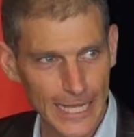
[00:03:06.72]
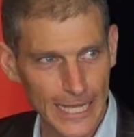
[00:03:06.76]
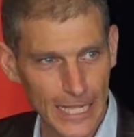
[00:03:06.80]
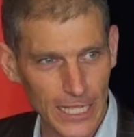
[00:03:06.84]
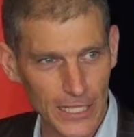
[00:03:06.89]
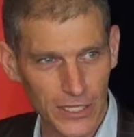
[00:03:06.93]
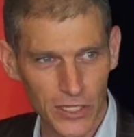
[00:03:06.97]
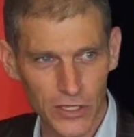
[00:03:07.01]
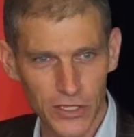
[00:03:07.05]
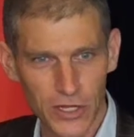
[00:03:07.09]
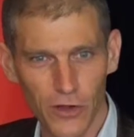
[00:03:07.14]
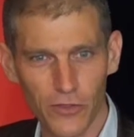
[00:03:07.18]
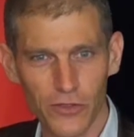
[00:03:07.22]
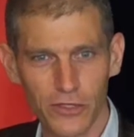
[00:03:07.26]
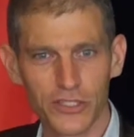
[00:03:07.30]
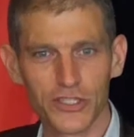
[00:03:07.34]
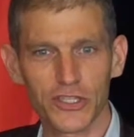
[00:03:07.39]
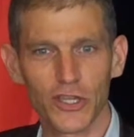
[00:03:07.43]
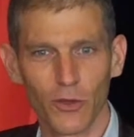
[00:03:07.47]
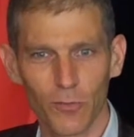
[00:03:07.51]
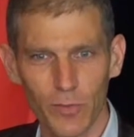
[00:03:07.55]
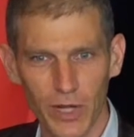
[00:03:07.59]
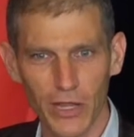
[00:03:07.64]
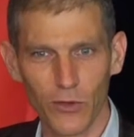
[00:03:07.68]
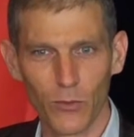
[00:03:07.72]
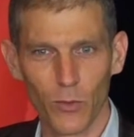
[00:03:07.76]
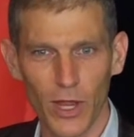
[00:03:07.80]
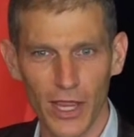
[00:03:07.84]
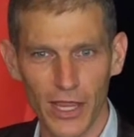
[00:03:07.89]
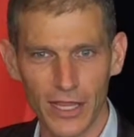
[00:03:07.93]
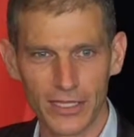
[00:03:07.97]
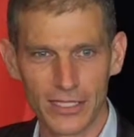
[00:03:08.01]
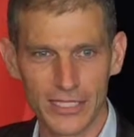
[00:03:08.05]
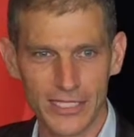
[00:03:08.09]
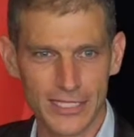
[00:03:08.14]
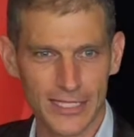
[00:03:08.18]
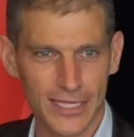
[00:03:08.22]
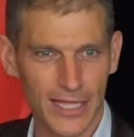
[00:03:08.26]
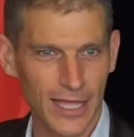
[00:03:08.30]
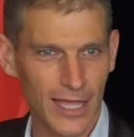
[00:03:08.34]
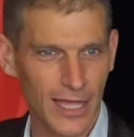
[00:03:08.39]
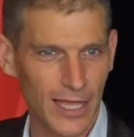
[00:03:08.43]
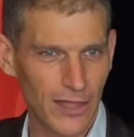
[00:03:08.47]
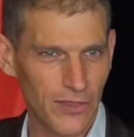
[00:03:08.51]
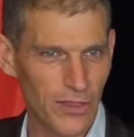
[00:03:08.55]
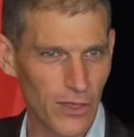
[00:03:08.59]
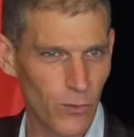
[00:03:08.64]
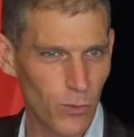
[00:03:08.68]
You know, there's so many ways
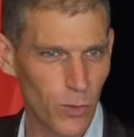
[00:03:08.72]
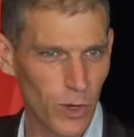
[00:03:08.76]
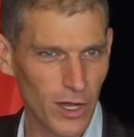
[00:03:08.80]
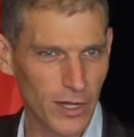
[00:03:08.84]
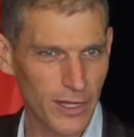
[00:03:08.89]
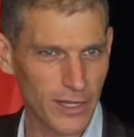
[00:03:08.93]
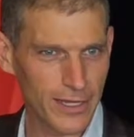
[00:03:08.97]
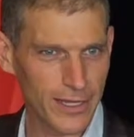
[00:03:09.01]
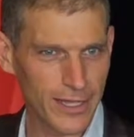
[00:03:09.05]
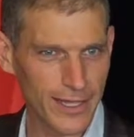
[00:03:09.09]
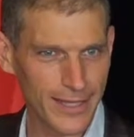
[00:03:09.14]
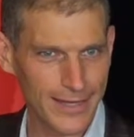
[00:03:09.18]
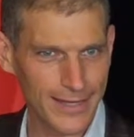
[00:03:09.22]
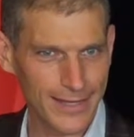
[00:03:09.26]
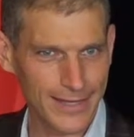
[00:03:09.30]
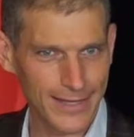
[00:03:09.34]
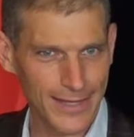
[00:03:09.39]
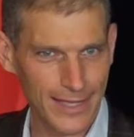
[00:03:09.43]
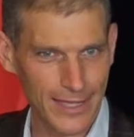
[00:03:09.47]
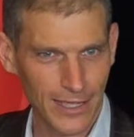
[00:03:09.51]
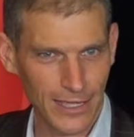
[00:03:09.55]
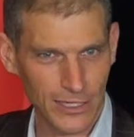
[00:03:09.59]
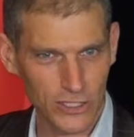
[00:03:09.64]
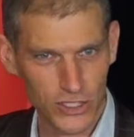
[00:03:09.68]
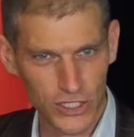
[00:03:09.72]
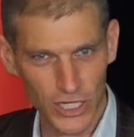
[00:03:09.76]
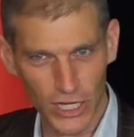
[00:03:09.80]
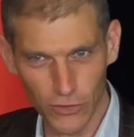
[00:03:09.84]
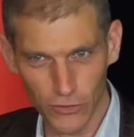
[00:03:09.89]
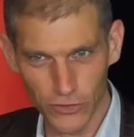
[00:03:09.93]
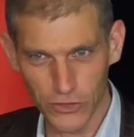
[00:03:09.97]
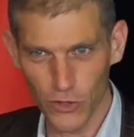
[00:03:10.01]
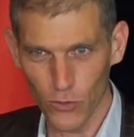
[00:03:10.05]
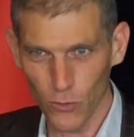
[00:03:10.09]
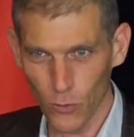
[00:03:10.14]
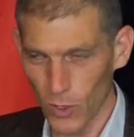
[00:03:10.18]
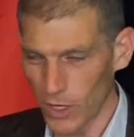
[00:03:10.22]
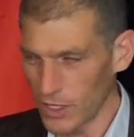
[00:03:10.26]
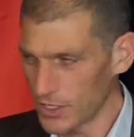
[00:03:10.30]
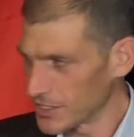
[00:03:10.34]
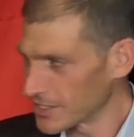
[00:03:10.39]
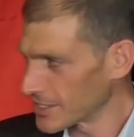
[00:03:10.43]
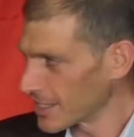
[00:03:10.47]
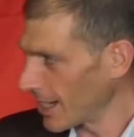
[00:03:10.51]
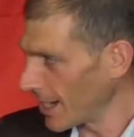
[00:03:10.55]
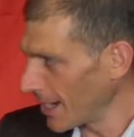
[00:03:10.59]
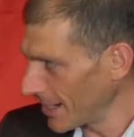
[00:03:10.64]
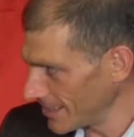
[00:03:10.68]
that one can shelter
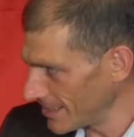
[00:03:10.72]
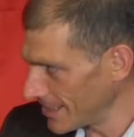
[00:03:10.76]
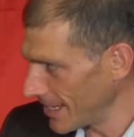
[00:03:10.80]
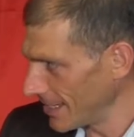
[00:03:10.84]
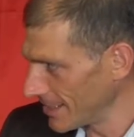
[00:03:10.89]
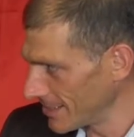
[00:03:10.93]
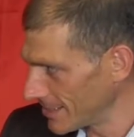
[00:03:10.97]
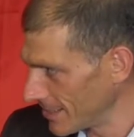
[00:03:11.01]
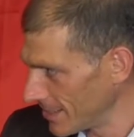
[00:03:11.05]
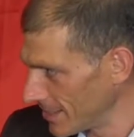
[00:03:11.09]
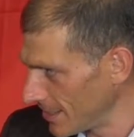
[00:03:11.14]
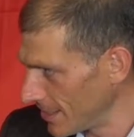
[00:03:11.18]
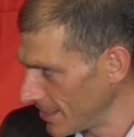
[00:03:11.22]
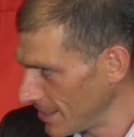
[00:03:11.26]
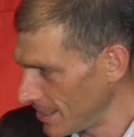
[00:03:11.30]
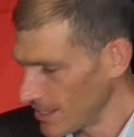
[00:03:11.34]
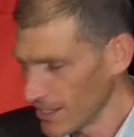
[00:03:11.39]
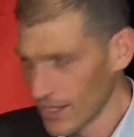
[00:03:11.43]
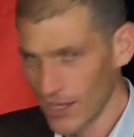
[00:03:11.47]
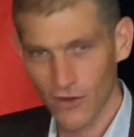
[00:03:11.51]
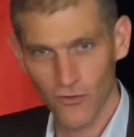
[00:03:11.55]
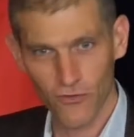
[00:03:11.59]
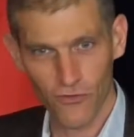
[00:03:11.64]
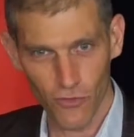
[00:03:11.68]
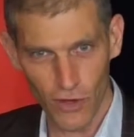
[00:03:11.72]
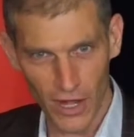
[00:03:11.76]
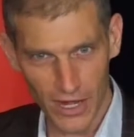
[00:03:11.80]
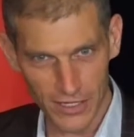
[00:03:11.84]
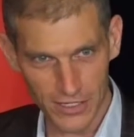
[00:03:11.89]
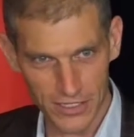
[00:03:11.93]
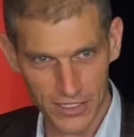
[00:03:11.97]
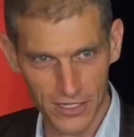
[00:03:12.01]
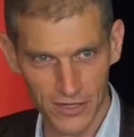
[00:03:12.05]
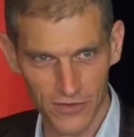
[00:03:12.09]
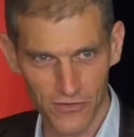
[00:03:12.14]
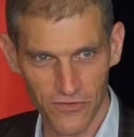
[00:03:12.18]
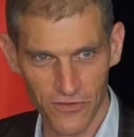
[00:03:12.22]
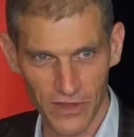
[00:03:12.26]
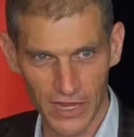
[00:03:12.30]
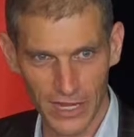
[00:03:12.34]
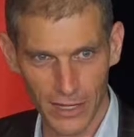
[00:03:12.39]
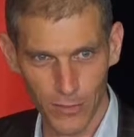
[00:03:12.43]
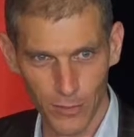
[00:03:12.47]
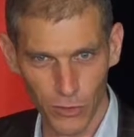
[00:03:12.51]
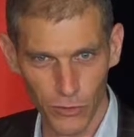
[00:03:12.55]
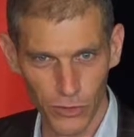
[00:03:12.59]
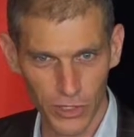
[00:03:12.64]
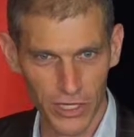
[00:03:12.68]
one's identity, friends and
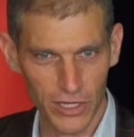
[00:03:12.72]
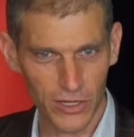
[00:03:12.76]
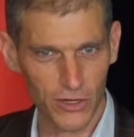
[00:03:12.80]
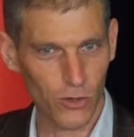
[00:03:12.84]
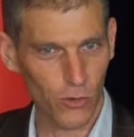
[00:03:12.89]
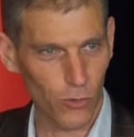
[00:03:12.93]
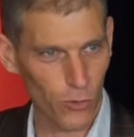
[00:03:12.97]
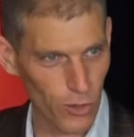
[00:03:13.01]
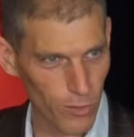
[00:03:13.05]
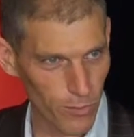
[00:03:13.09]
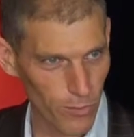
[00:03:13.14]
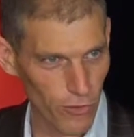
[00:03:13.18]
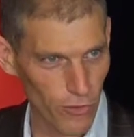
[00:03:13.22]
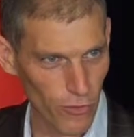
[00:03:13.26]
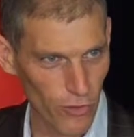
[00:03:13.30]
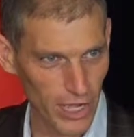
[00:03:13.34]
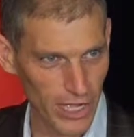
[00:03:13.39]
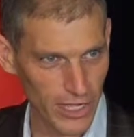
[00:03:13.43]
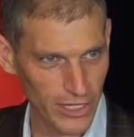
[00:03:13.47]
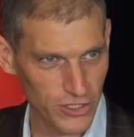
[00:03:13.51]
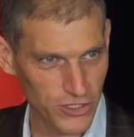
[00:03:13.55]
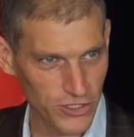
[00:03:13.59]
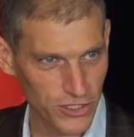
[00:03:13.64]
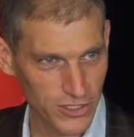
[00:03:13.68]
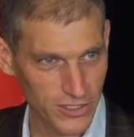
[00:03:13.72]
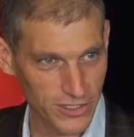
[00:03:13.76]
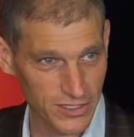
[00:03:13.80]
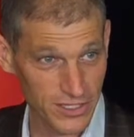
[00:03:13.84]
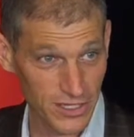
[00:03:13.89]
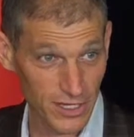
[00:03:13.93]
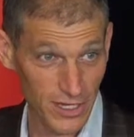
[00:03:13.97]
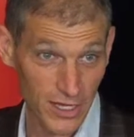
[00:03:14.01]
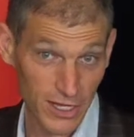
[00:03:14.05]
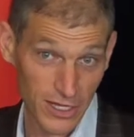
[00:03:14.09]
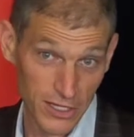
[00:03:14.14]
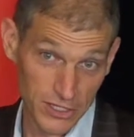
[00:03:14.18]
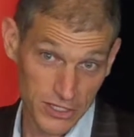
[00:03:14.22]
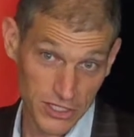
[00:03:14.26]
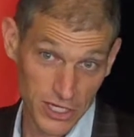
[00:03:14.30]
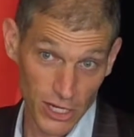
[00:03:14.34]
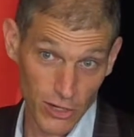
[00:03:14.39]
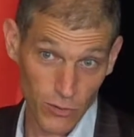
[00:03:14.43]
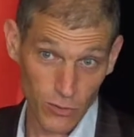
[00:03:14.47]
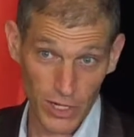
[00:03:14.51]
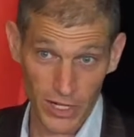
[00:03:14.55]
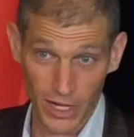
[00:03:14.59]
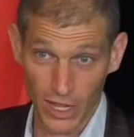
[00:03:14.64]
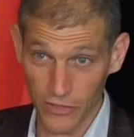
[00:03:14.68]
family, corporations.
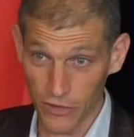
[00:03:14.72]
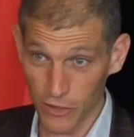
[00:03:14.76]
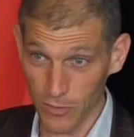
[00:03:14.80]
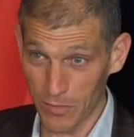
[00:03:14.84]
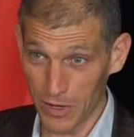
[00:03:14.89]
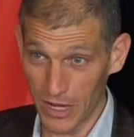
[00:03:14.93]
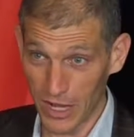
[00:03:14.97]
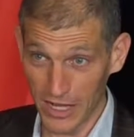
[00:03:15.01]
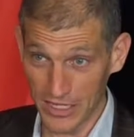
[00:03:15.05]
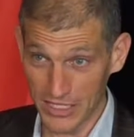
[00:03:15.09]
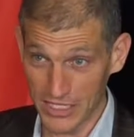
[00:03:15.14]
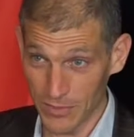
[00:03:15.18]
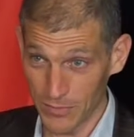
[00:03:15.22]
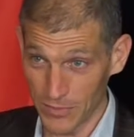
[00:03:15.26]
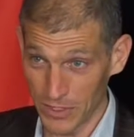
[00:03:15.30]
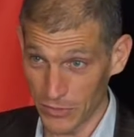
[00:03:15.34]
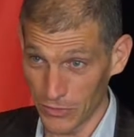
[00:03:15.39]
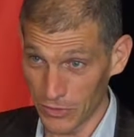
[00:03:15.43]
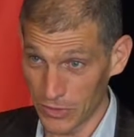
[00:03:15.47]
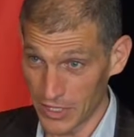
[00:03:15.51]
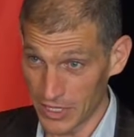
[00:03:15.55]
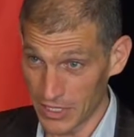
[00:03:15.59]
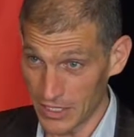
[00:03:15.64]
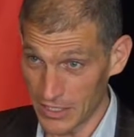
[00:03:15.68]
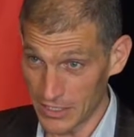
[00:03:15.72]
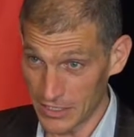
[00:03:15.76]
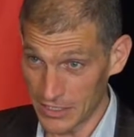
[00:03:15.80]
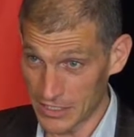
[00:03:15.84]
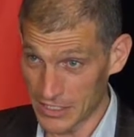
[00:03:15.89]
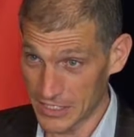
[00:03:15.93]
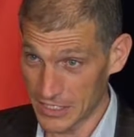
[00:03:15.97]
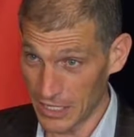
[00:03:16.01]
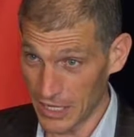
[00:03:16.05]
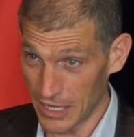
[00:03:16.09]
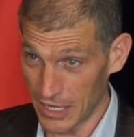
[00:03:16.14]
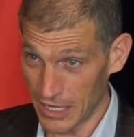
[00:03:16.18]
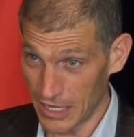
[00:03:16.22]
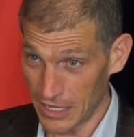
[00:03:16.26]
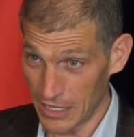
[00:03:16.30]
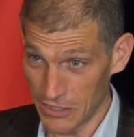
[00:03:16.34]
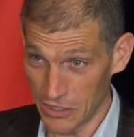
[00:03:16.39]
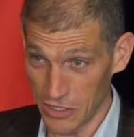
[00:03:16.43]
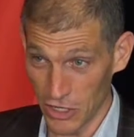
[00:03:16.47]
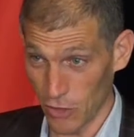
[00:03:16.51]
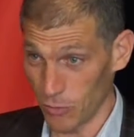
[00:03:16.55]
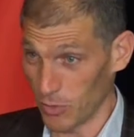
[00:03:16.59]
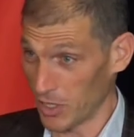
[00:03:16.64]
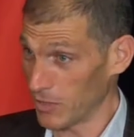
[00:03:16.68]
So another possibility is
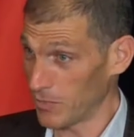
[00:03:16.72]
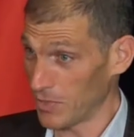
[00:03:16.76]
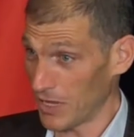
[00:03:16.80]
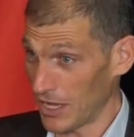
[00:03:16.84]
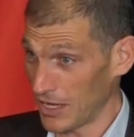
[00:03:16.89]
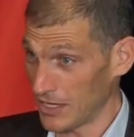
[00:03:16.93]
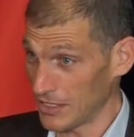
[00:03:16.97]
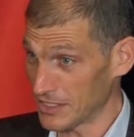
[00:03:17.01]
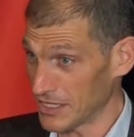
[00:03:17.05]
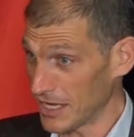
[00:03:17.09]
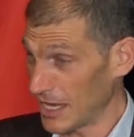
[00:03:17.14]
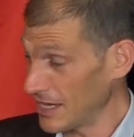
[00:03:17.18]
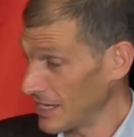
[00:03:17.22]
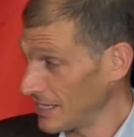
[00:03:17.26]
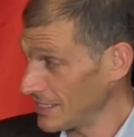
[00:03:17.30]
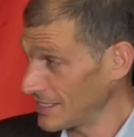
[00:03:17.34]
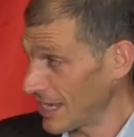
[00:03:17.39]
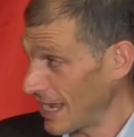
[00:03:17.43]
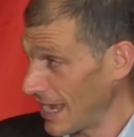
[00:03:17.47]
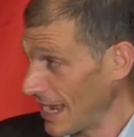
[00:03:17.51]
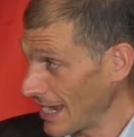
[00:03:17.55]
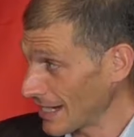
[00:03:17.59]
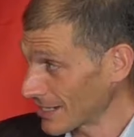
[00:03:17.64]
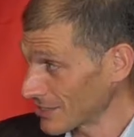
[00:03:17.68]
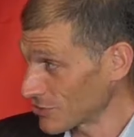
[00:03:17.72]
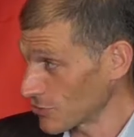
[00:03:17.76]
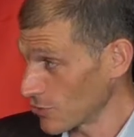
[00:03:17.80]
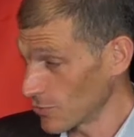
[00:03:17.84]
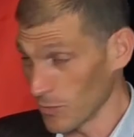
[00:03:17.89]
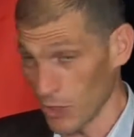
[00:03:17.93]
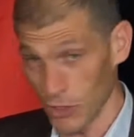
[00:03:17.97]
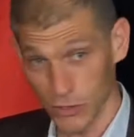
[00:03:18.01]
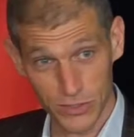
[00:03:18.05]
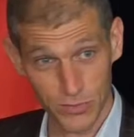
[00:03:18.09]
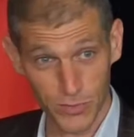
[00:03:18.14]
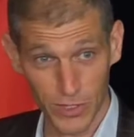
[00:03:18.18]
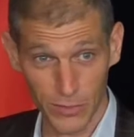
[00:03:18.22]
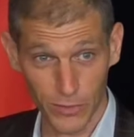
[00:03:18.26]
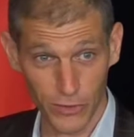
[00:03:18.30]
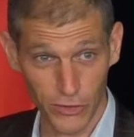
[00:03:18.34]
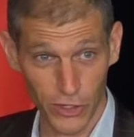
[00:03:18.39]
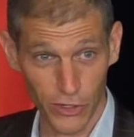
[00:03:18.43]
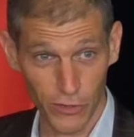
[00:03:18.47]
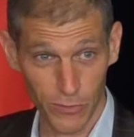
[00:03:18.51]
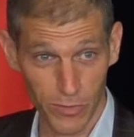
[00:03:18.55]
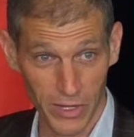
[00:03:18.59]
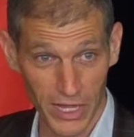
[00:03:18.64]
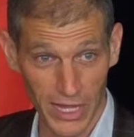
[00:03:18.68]
nobody pays any tax, or most people
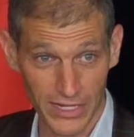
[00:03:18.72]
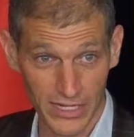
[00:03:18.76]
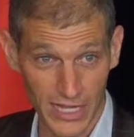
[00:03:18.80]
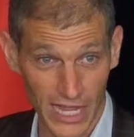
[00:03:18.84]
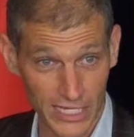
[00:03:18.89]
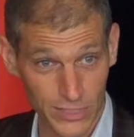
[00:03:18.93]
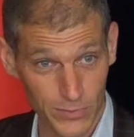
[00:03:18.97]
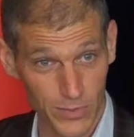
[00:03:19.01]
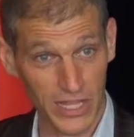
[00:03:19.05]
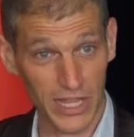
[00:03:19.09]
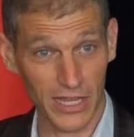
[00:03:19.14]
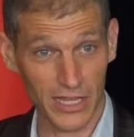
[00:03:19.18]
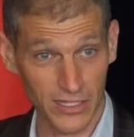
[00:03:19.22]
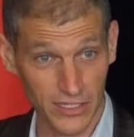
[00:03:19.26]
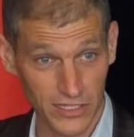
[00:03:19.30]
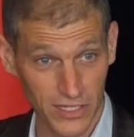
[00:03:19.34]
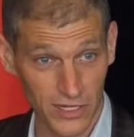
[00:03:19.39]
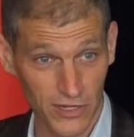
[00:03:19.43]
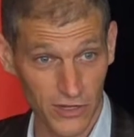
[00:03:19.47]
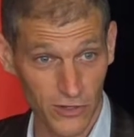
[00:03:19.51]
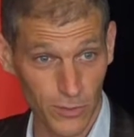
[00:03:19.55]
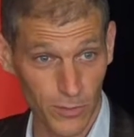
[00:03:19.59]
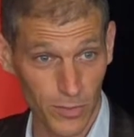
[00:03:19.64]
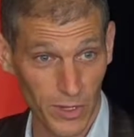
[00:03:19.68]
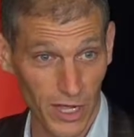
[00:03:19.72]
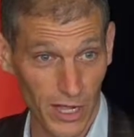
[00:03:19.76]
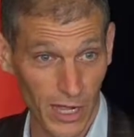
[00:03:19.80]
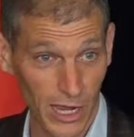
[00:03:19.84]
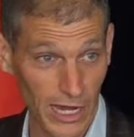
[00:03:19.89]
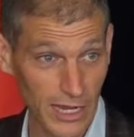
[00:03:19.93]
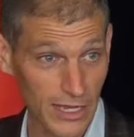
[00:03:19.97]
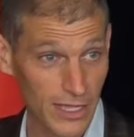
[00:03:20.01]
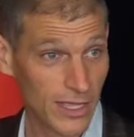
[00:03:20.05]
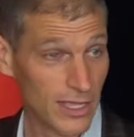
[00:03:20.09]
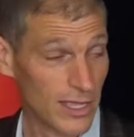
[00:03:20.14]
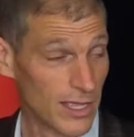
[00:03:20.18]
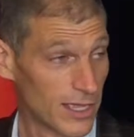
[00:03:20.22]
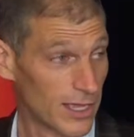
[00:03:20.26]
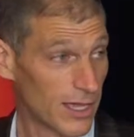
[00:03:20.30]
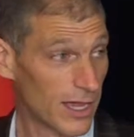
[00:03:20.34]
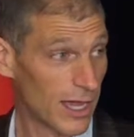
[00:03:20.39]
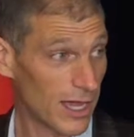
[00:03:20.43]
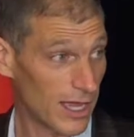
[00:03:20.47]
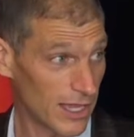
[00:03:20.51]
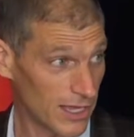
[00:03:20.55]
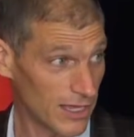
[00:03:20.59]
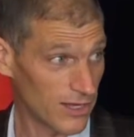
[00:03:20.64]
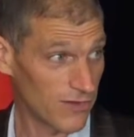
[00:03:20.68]
don't pay tax, but they continue to buy
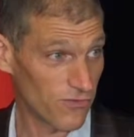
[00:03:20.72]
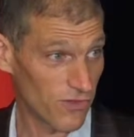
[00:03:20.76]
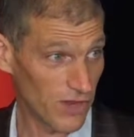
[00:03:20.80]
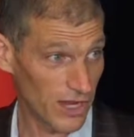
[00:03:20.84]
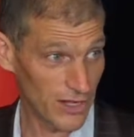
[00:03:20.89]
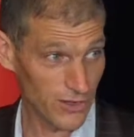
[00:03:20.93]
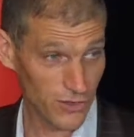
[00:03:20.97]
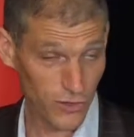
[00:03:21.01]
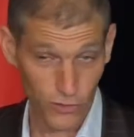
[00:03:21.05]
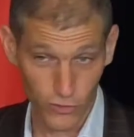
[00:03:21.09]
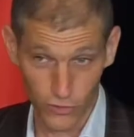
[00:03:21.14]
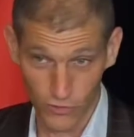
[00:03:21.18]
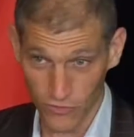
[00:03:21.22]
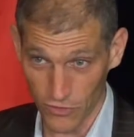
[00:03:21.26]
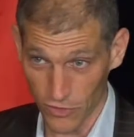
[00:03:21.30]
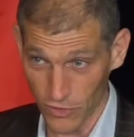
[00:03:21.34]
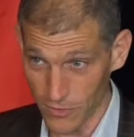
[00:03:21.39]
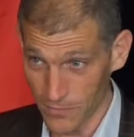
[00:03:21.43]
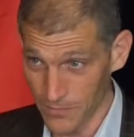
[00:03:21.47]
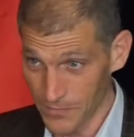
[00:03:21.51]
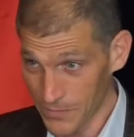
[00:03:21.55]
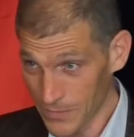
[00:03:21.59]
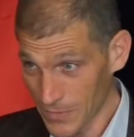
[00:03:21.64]
in Vancouver.